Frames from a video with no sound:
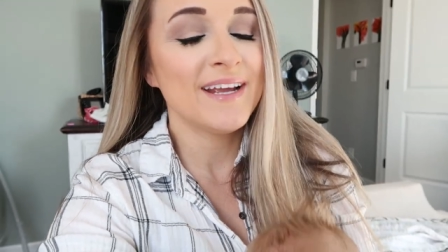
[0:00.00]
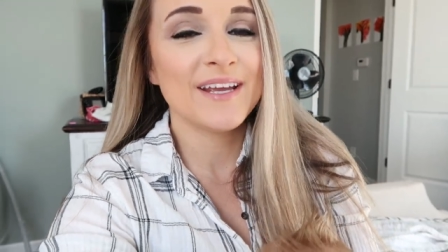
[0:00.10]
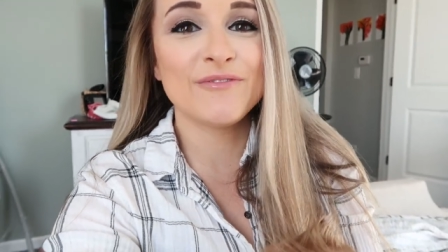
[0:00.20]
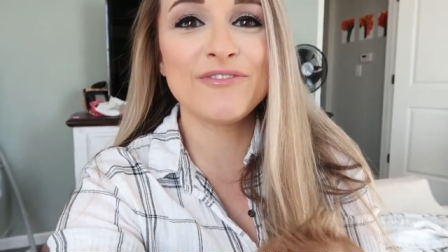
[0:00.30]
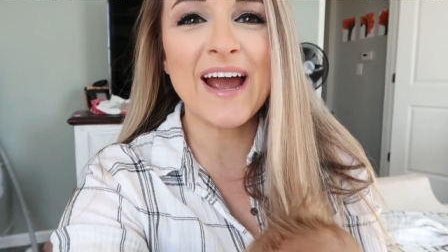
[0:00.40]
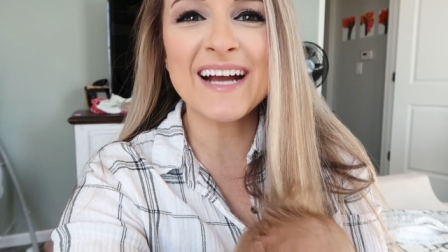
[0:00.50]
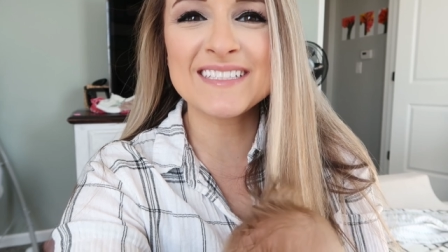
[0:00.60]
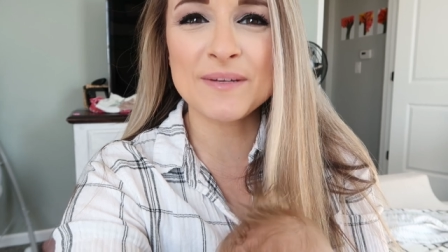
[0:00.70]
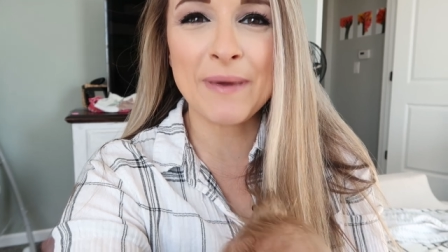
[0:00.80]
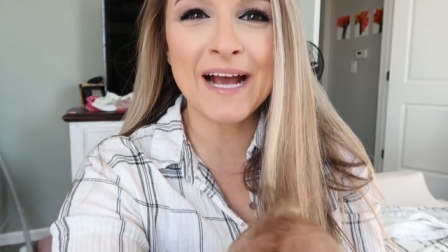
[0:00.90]
In
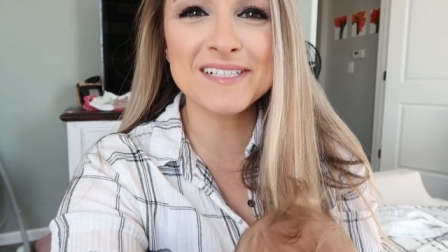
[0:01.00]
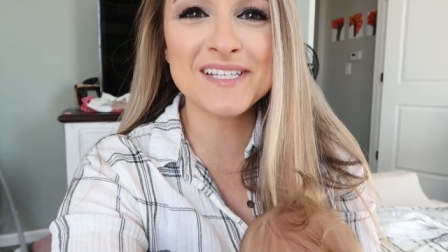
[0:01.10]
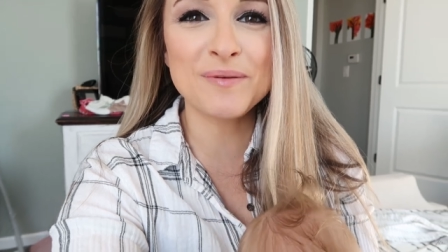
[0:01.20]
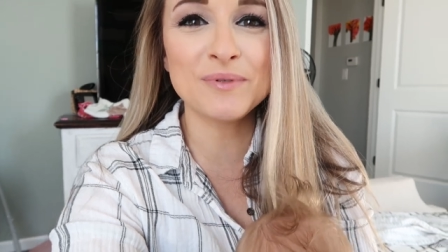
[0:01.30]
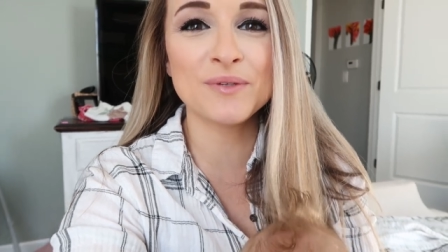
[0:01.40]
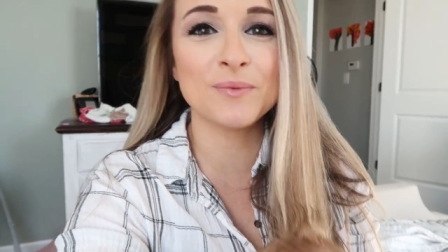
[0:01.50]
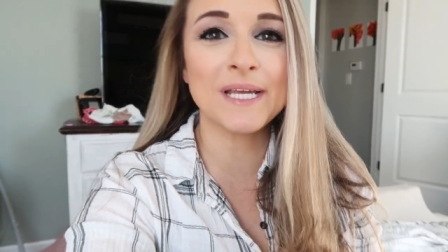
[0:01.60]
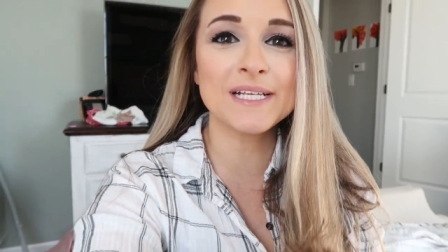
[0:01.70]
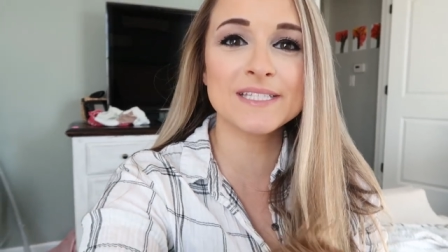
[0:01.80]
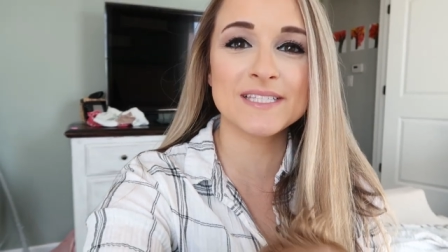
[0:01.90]
fact, the past couple of
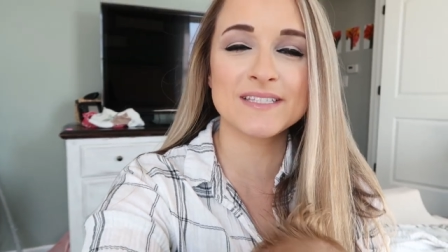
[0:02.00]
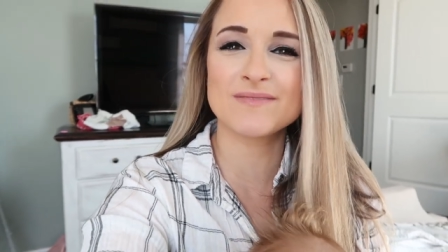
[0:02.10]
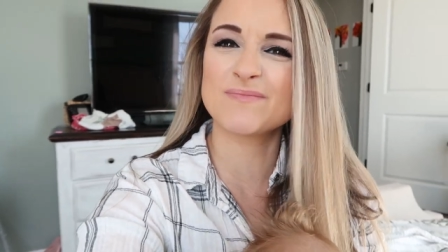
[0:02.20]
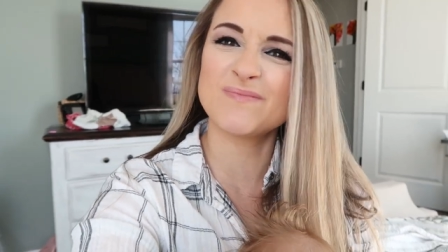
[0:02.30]
weeks,